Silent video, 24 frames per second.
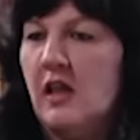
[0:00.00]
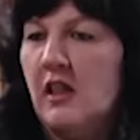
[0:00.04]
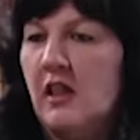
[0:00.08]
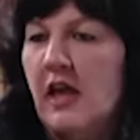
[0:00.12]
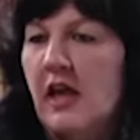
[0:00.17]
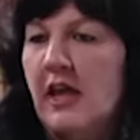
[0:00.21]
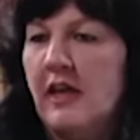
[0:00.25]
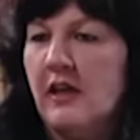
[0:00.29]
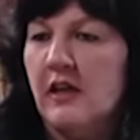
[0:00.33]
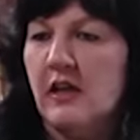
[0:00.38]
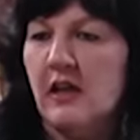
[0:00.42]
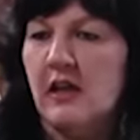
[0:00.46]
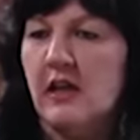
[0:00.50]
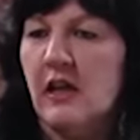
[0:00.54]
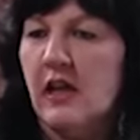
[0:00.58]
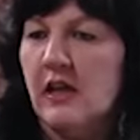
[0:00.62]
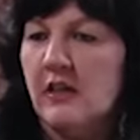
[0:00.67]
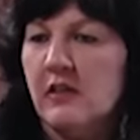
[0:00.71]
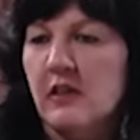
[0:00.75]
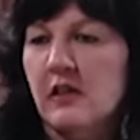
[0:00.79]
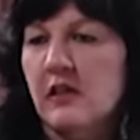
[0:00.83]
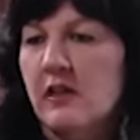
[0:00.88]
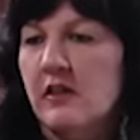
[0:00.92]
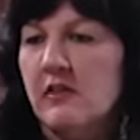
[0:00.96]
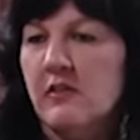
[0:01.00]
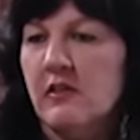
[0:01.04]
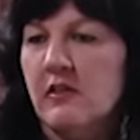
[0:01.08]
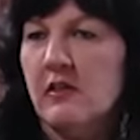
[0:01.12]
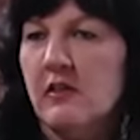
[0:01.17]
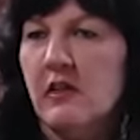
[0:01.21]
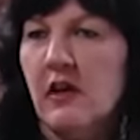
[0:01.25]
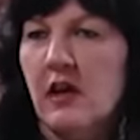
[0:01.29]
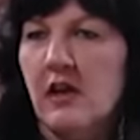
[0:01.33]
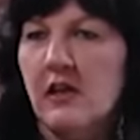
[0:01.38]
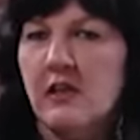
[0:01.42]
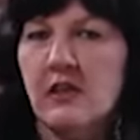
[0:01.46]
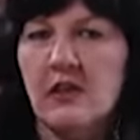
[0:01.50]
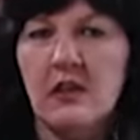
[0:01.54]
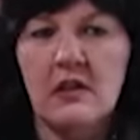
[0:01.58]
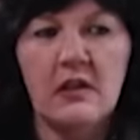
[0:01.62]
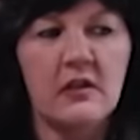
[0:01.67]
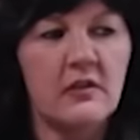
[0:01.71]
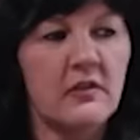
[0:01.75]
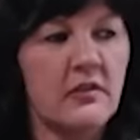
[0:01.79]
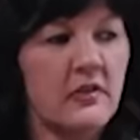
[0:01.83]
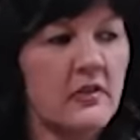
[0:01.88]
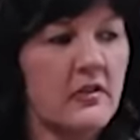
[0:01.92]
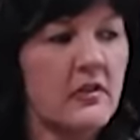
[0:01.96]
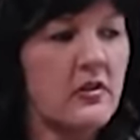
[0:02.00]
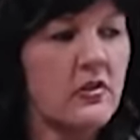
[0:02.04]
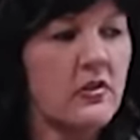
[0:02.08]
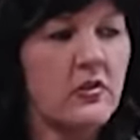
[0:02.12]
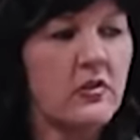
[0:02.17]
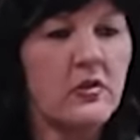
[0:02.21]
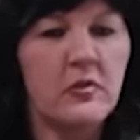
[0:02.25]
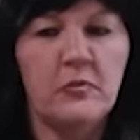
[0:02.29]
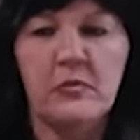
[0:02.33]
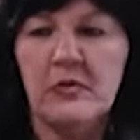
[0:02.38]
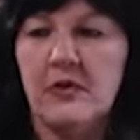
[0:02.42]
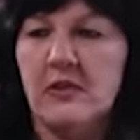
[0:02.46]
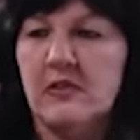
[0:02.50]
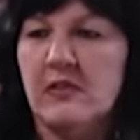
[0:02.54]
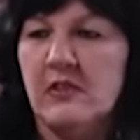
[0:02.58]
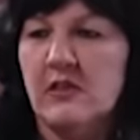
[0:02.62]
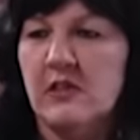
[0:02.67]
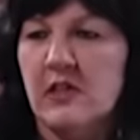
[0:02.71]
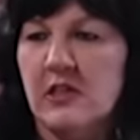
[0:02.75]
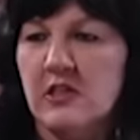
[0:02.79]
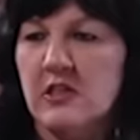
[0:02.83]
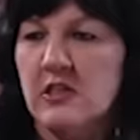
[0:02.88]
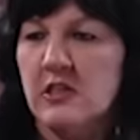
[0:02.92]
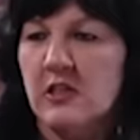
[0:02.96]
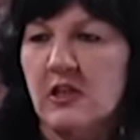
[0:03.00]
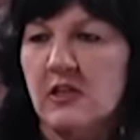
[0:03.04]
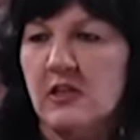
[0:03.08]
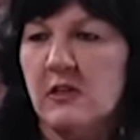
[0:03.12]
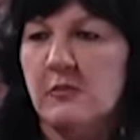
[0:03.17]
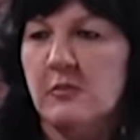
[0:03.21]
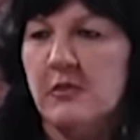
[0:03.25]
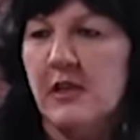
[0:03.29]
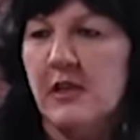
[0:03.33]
I like it. I think it's a cool presentation on the